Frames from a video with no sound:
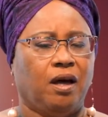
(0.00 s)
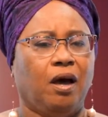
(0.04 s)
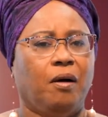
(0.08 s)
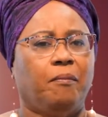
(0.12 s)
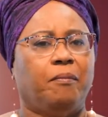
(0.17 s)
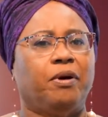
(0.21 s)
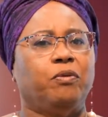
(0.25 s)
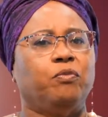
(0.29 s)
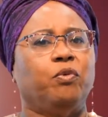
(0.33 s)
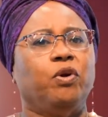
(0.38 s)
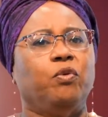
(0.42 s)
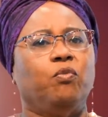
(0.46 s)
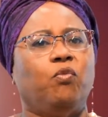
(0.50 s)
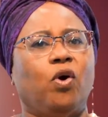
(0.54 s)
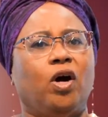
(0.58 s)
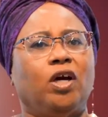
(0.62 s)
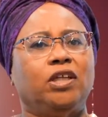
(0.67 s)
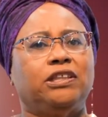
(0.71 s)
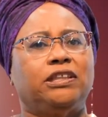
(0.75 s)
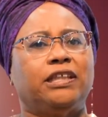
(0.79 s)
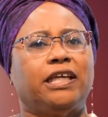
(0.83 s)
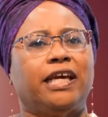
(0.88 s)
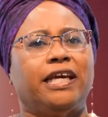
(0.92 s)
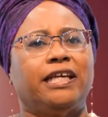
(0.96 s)
But we
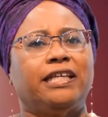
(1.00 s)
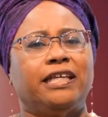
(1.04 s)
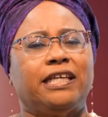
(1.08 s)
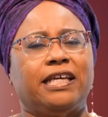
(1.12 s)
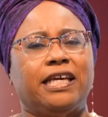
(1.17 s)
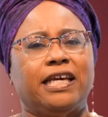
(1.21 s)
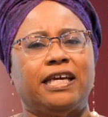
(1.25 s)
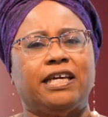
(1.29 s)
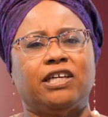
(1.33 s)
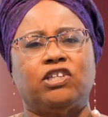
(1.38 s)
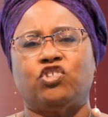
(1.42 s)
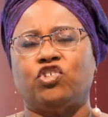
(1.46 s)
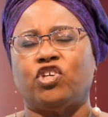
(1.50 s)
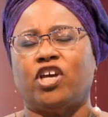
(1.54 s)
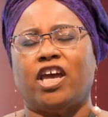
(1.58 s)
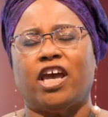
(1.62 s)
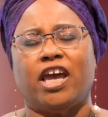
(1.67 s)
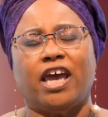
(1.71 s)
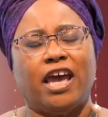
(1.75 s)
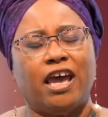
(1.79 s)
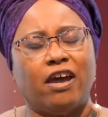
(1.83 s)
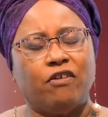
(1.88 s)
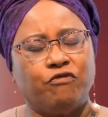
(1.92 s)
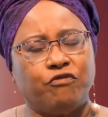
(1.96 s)
want to engage
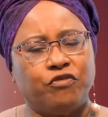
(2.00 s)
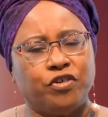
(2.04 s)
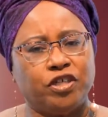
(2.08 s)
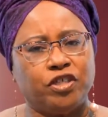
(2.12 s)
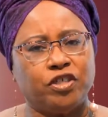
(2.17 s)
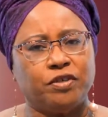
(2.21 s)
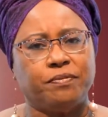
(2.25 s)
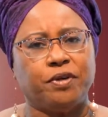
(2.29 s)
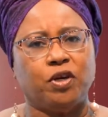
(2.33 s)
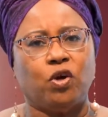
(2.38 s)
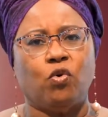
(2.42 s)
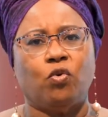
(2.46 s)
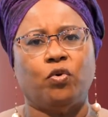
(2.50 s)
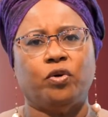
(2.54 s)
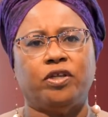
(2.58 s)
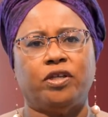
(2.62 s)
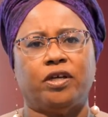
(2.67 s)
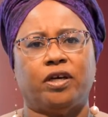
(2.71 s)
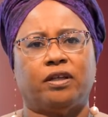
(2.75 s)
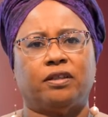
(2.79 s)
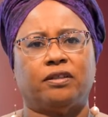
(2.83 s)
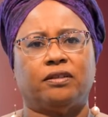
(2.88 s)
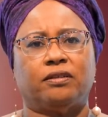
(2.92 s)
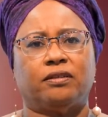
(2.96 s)
every
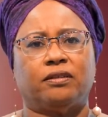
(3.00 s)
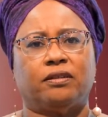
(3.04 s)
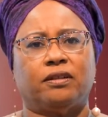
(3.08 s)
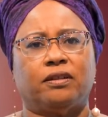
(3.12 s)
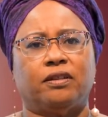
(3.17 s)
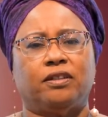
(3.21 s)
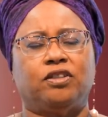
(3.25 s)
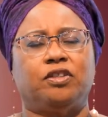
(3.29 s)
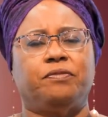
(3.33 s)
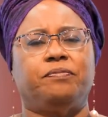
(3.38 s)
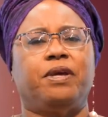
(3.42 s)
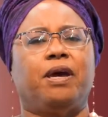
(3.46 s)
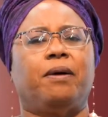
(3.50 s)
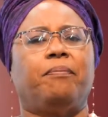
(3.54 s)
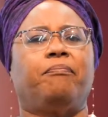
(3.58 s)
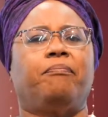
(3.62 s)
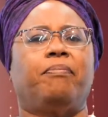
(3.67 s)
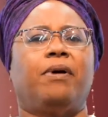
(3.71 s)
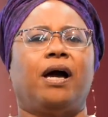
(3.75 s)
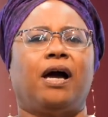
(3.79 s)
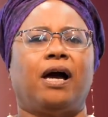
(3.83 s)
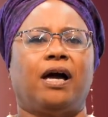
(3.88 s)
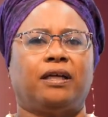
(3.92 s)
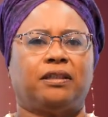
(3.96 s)
Tobagonian to be a
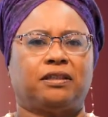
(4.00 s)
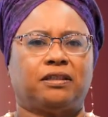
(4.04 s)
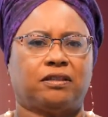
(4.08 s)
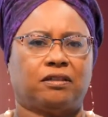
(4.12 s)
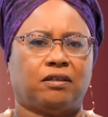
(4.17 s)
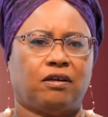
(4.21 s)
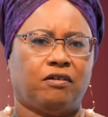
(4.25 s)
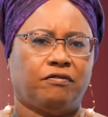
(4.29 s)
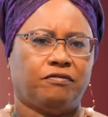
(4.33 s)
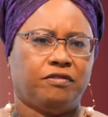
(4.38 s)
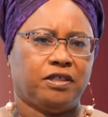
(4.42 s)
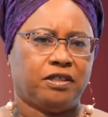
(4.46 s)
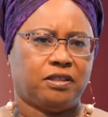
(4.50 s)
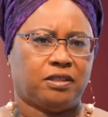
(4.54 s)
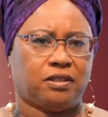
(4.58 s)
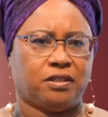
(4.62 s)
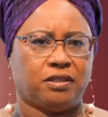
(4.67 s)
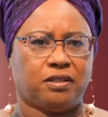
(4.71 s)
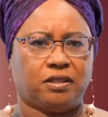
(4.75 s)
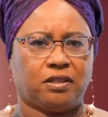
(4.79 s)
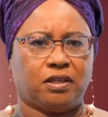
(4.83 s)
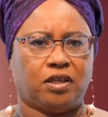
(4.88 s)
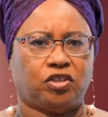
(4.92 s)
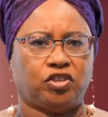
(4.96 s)
part of this
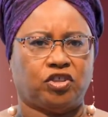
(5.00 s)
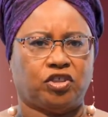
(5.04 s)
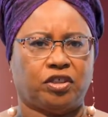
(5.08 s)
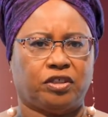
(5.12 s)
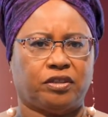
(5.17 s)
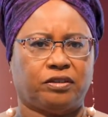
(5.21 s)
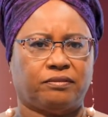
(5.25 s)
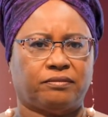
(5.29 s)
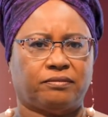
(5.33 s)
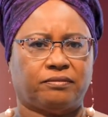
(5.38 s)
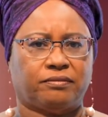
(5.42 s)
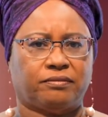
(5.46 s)
discussion.